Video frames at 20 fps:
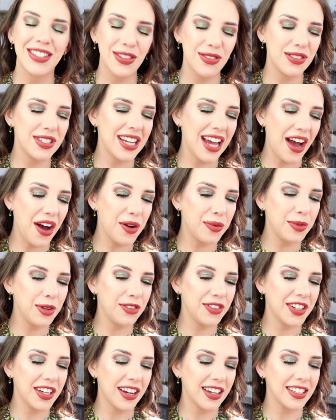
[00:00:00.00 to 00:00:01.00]
So now
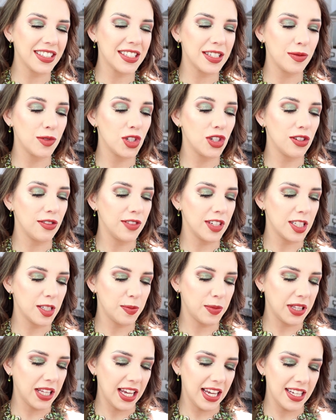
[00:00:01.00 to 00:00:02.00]
moving on to some Juvia's
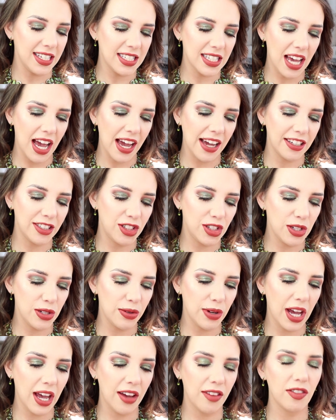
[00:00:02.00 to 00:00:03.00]
Place. I do
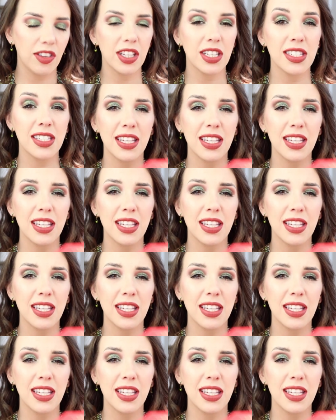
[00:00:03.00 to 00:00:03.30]
have the